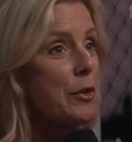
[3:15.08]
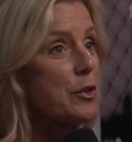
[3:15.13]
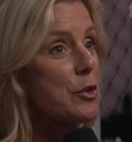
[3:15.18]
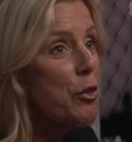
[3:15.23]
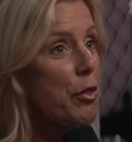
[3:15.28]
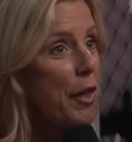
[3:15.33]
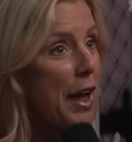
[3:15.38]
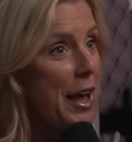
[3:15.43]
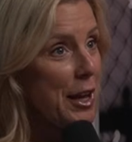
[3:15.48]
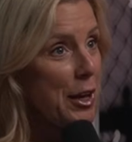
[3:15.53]
so
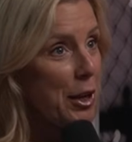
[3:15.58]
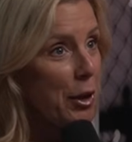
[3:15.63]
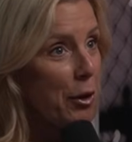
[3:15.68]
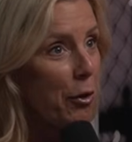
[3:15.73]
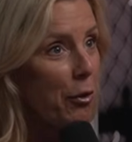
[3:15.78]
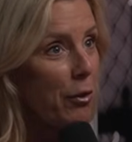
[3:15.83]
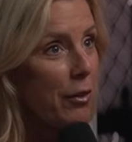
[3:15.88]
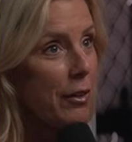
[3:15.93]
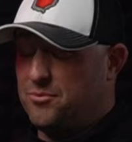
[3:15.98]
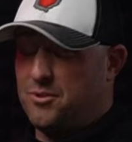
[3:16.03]
thank
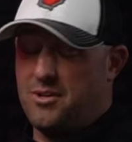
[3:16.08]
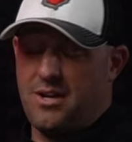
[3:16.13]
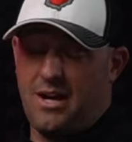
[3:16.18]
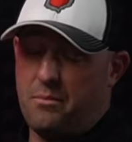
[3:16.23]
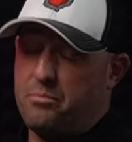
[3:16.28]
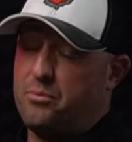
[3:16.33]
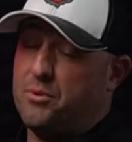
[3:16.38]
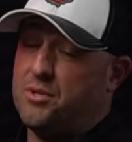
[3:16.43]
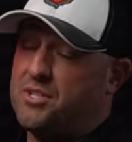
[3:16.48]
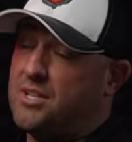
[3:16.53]
you well, I
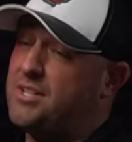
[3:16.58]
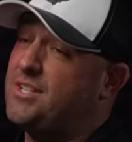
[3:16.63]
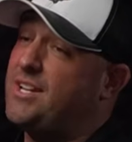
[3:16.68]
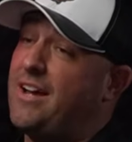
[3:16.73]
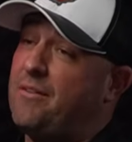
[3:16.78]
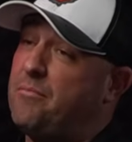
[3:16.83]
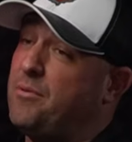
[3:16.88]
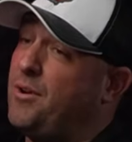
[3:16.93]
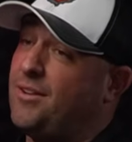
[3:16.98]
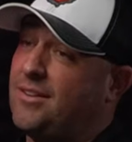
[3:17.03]
appreciate you
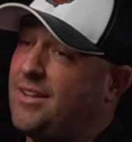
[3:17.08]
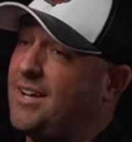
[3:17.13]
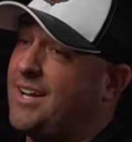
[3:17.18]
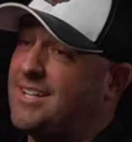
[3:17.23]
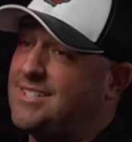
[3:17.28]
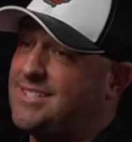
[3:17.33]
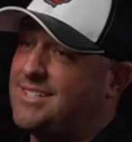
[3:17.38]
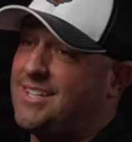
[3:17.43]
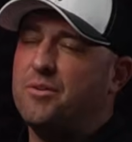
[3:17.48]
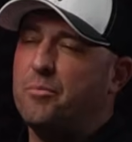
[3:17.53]
having me on. Like I
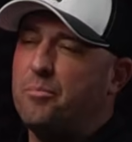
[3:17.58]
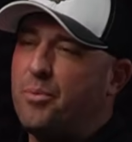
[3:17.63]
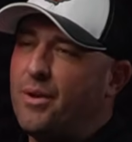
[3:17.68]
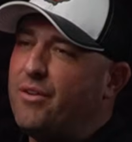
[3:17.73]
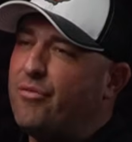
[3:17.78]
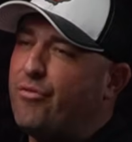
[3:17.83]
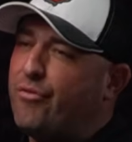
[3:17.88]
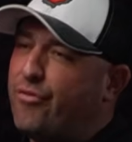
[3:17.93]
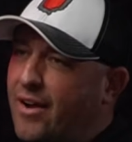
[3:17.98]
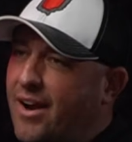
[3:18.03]
said, to be
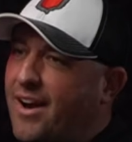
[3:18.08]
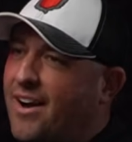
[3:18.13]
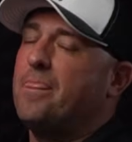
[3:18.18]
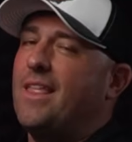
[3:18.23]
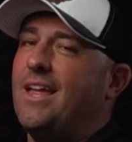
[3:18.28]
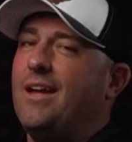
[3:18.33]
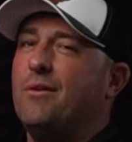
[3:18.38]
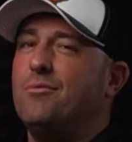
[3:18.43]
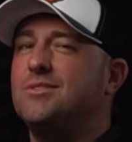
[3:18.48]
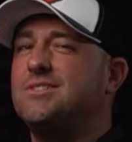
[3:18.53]
fair,
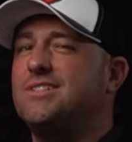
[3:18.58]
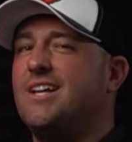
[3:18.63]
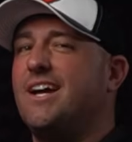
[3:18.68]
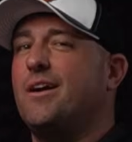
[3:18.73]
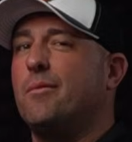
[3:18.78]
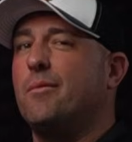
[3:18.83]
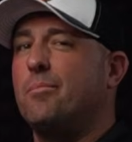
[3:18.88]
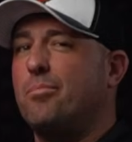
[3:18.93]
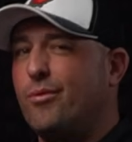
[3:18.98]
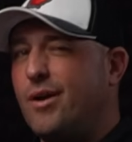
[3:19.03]
it was like
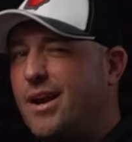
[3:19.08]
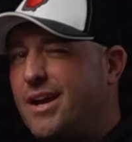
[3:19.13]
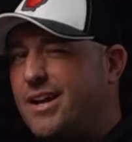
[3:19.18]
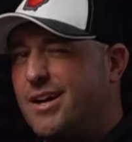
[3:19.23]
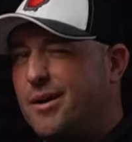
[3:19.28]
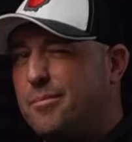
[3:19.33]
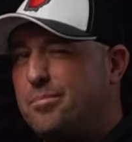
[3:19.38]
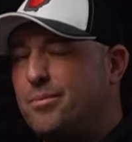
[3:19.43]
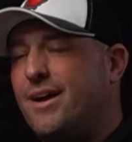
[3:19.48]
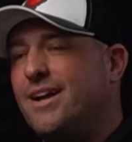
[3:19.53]
a
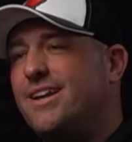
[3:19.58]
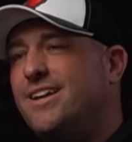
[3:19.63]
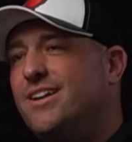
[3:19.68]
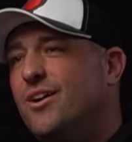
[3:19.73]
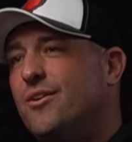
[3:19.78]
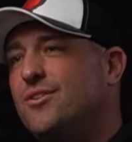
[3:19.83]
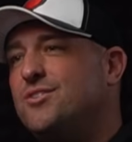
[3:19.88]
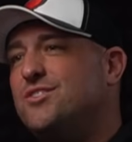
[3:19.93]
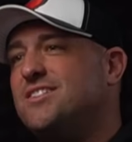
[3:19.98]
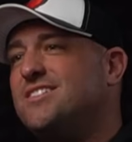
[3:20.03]
breakup. Like you know,
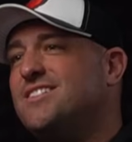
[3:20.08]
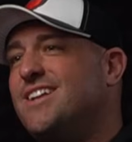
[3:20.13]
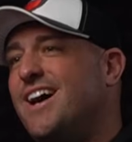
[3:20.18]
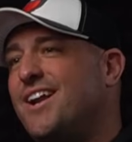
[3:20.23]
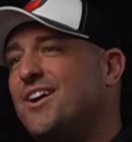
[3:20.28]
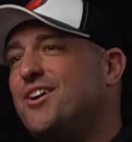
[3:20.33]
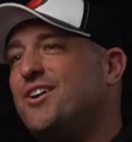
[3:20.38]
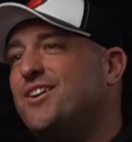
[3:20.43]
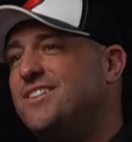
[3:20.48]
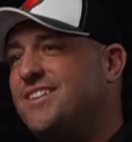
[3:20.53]
it's just not a
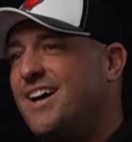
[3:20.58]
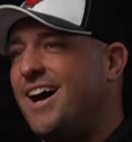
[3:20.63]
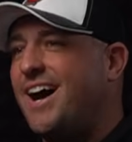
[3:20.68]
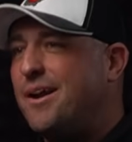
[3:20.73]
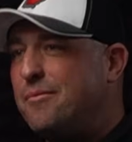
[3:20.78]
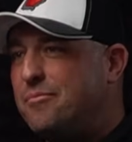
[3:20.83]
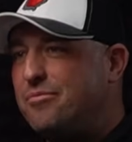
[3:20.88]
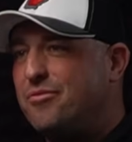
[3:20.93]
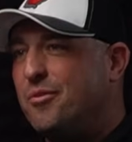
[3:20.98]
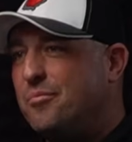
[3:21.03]
good
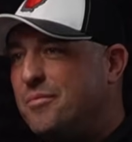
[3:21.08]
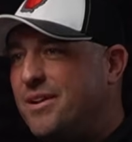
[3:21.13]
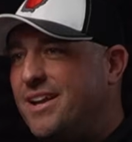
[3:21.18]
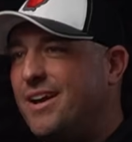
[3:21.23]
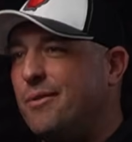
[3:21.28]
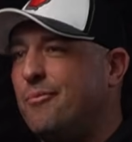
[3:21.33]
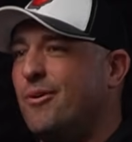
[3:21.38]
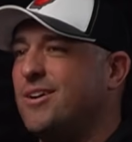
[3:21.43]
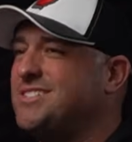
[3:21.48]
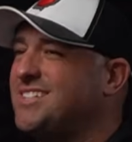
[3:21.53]
time for me. It
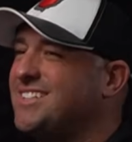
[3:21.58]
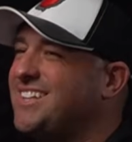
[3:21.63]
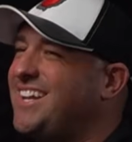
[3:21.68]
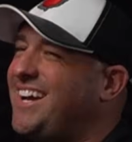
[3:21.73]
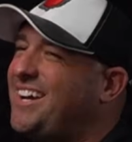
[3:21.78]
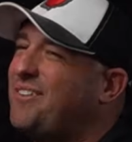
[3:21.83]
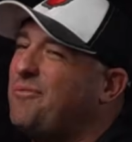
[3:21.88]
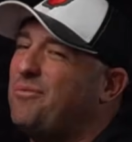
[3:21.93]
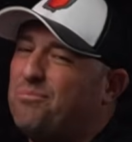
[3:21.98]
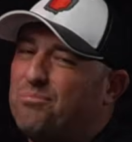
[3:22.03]
yeah. wasn't
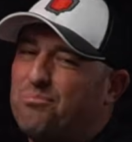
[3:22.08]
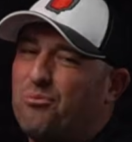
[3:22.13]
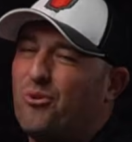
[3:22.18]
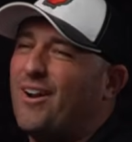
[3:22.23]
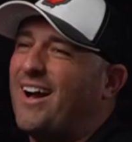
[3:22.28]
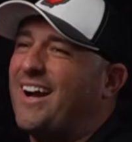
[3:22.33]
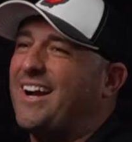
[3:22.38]
like we're not